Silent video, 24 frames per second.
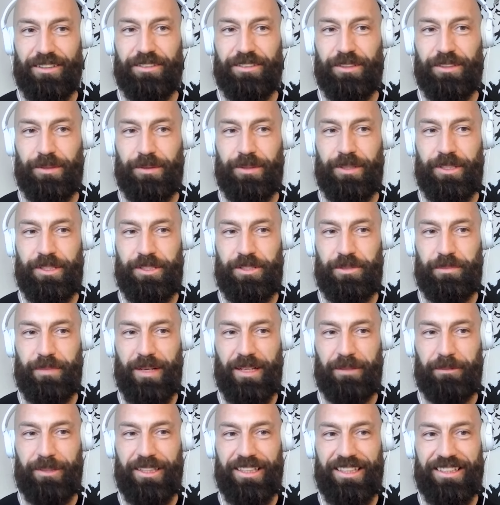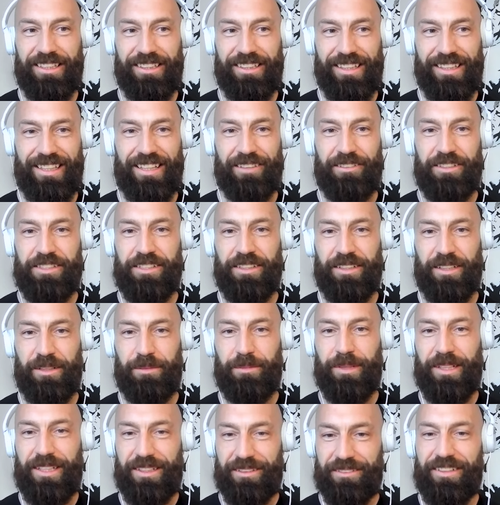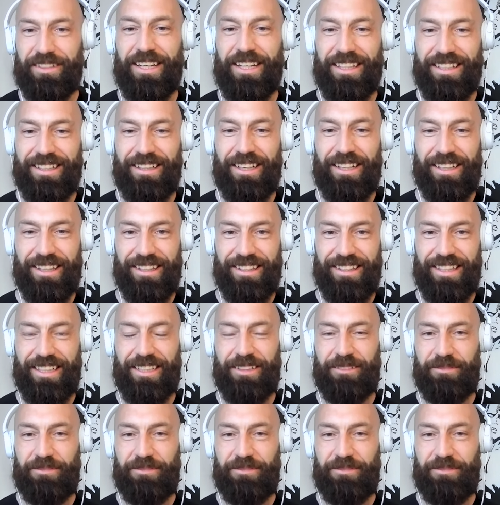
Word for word: So could you maybe give us a little bit of a... Yeah.